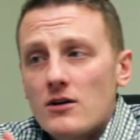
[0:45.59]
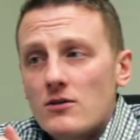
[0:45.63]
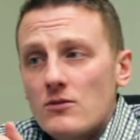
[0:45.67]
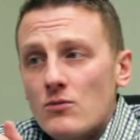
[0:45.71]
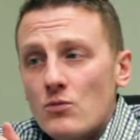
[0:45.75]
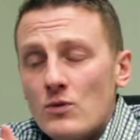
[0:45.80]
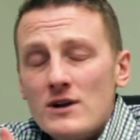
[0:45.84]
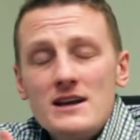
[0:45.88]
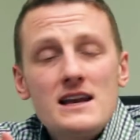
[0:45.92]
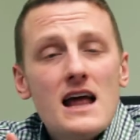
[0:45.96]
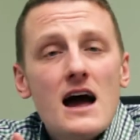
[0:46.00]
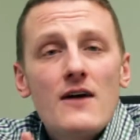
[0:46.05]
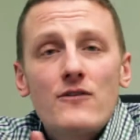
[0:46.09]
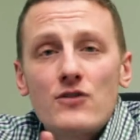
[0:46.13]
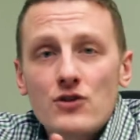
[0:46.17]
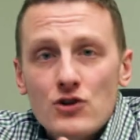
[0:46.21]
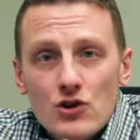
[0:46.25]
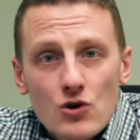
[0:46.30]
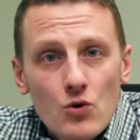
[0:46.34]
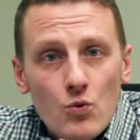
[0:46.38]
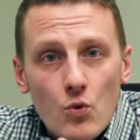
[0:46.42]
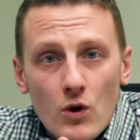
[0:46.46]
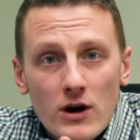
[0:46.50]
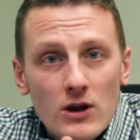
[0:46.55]
We never
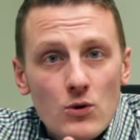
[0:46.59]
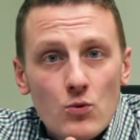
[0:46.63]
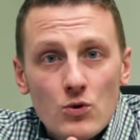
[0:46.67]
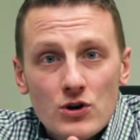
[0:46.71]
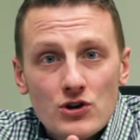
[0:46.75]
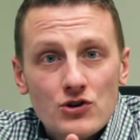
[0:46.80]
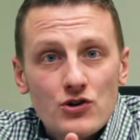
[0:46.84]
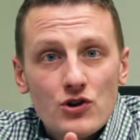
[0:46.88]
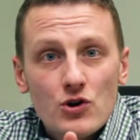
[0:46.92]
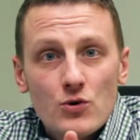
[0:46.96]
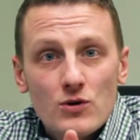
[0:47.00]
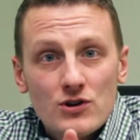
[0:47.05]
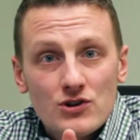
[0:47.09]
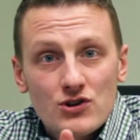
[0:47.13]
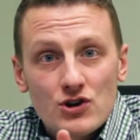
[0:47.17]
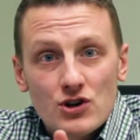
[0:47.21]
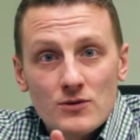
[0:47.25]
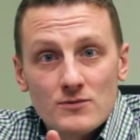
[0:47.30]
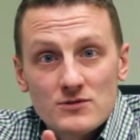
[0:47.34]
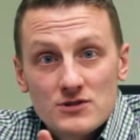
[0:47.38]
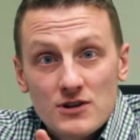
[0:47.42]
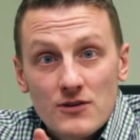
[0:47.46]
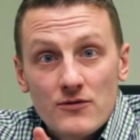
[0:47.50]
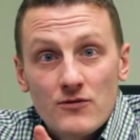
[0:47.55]
knew what it would do in
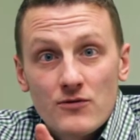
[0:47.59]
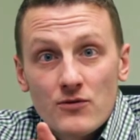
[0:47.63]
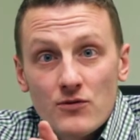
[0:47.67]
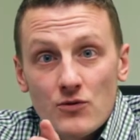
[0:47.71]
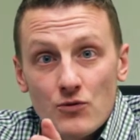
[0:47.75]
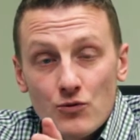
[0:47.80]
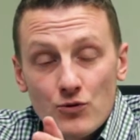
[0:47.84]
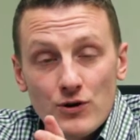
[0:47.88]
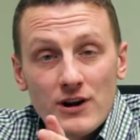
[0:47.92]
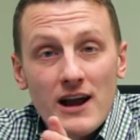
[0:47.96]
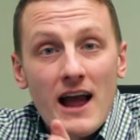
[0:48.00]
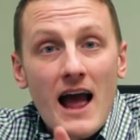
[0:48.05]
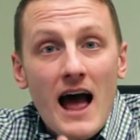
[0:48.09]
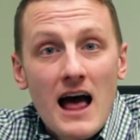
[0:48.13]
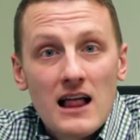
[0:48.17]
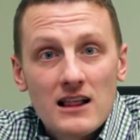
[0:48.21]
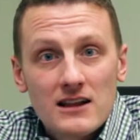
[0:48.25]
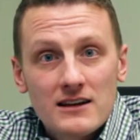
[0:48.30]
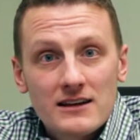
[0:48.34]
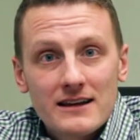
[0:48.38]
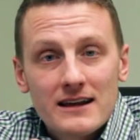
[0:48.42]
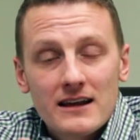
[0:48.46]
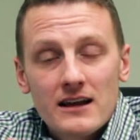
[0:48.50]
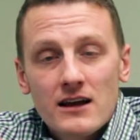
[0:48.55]
terms of
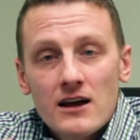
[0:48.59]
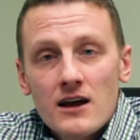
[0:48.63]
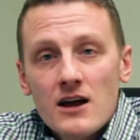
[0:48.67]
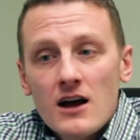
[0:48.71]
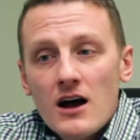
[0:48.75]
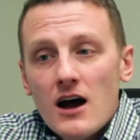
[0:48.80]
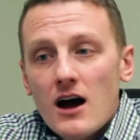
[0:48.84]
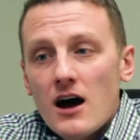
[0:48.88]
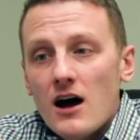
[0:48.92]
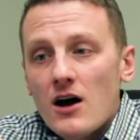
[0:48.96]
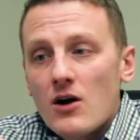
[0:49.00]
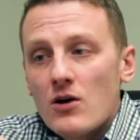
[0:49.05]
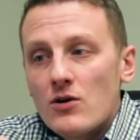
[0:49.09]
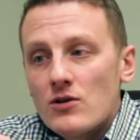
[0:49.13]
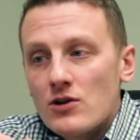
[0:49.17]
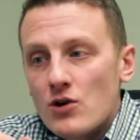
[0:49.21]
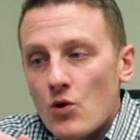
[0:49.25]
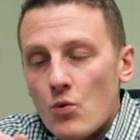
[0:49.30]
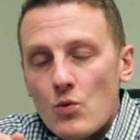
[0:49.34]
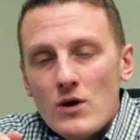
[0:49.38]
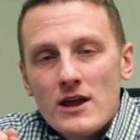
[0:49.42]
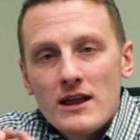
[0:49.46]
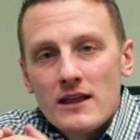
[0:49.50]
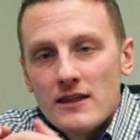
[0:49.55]
reality.
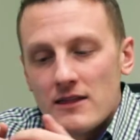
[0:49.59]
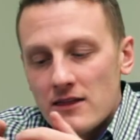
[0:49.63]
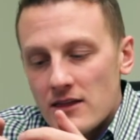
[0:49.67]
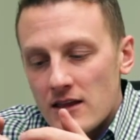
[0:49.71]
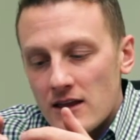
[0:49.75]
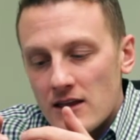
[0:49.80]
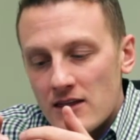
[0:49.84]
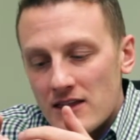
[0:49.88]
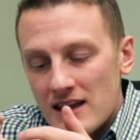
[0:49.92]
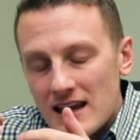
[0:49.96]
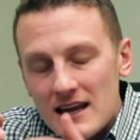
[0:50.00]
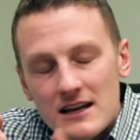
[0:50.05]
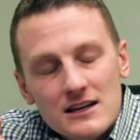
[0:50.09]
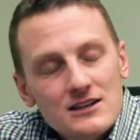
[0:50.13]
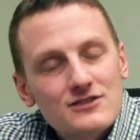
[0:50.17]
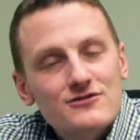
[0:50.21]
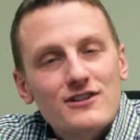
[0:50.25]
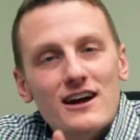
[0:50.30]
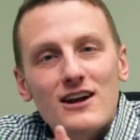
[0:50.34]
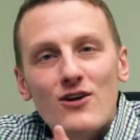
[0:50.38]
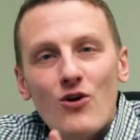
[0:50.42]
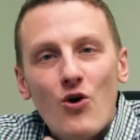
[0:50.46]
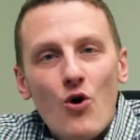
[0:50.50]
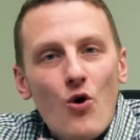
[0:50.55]
The industry
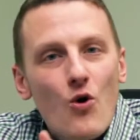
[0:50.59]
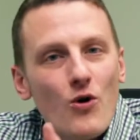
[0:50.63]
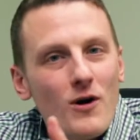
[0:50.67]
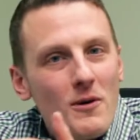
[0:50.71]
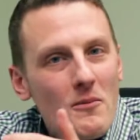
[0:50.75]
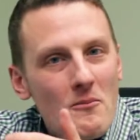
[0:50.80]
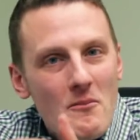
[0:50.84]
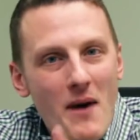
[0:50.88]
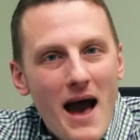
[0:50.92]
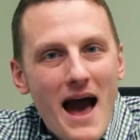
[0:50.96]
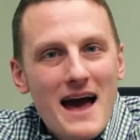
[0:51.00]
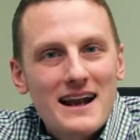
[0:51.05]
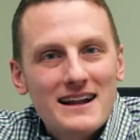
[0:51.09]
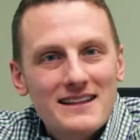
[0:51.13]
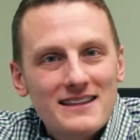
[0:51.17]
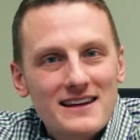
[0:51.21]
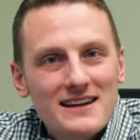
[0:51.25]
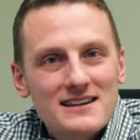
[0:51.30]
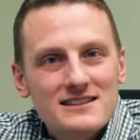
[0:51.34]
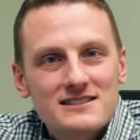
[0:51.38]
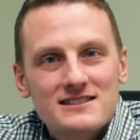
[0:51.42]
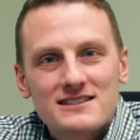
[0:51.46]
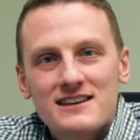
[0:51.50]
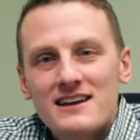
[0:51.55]
as a whole combated
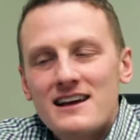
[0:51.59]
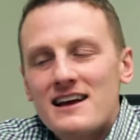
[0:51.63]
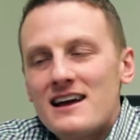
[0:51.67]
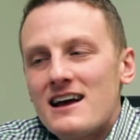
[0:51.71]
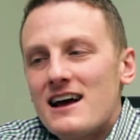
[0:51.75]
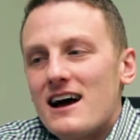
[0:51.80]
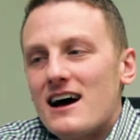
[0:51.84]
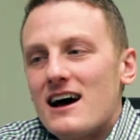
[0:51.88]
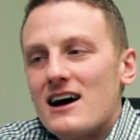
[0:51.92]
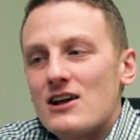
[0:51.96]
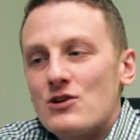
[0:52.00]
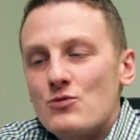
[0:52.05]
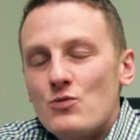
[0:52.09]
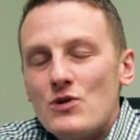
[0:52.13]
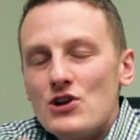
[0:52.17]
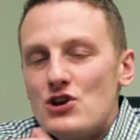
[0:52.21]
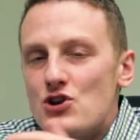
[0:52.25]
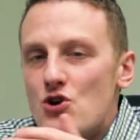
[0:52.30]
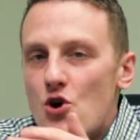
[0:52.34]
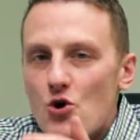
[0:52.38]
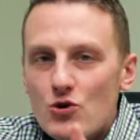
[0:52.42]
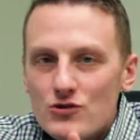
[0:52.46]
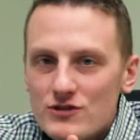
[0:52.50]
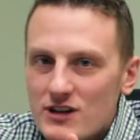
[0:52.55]
this. We
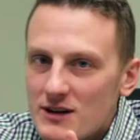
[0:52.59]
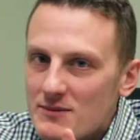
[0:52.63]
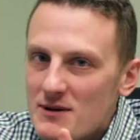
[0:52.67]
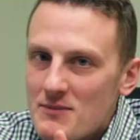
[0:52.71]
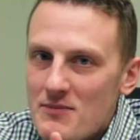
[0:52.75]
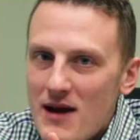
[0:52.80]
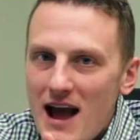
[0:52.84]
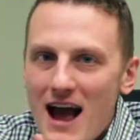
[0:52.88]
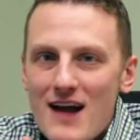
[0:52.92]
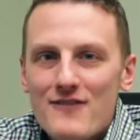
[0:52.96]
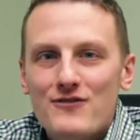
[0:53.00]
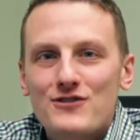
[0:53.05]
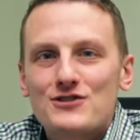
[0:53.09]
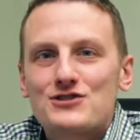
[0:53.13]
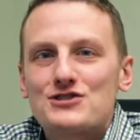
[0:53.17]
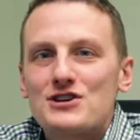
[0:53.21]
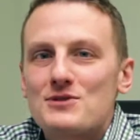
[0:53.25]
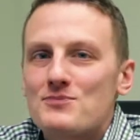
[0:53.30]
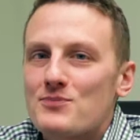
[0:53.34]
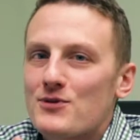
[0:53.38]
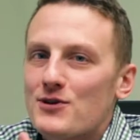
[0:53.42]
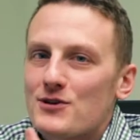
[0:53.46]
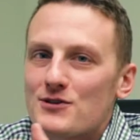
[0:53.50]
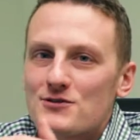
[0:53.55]
knew it was going to be bad for
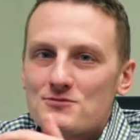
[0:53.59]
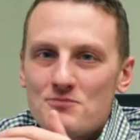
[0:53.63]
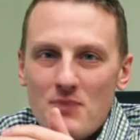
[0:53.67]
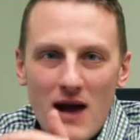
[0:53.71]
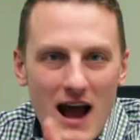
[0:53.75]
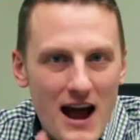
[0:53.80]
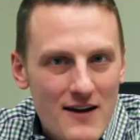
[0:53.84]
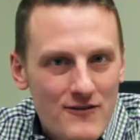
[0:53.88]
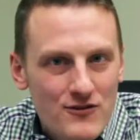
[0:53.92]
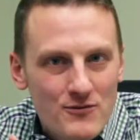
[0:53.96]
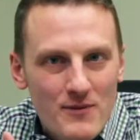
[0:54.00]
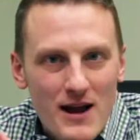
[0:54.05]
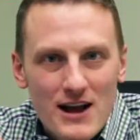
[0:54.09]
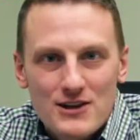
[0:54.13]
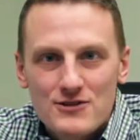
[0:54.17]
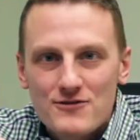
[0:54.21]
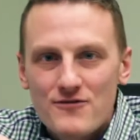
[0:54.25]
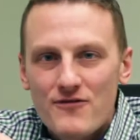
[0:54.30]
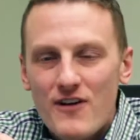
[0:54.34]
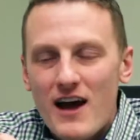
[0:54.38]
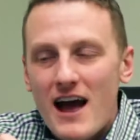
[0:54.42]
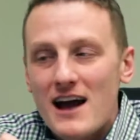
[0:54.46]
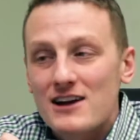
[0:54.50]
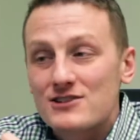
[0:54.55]
shippers, bad for
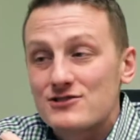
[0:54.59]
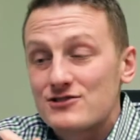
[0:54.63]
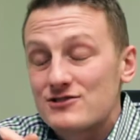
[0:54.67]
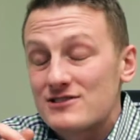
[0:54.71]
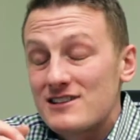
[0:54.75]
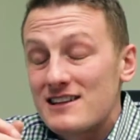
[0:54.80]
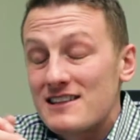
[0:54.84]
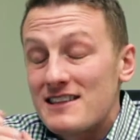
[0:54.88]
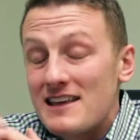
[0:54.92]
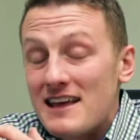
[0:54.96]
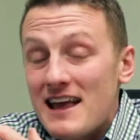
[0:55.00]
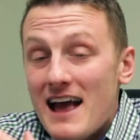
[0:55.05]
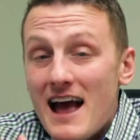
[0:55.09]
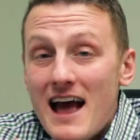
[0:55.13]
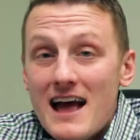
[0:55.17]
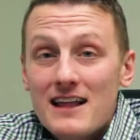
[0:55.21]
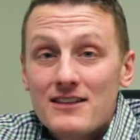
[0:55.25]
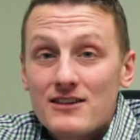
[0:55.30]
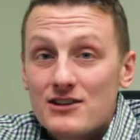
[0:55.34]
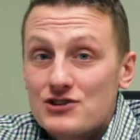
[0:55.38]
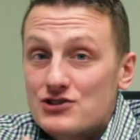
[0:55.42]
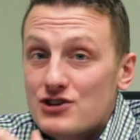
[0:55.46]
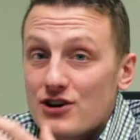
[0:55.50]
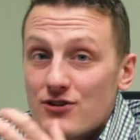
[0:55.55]
manufacturers, and at the
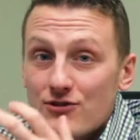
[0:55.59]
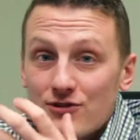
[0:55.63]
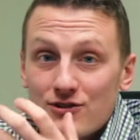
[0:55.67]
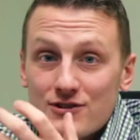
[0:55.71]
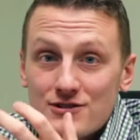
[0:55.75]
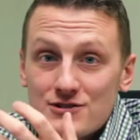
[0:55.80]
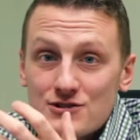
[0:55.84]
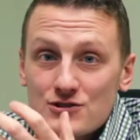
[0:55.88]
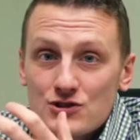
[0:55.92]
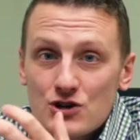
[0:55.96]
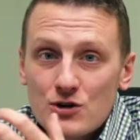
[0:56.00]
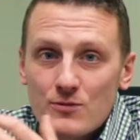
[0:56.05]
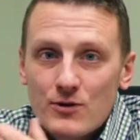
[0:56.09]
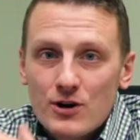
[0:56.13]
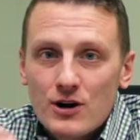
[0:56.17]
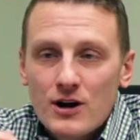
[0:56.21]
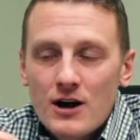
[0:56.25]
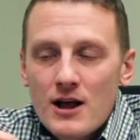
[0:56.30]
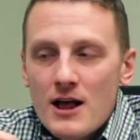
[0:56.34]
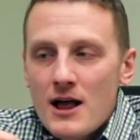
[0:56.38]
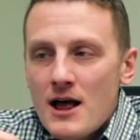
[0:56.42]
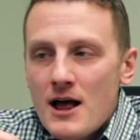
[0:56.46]
end, the general consumer.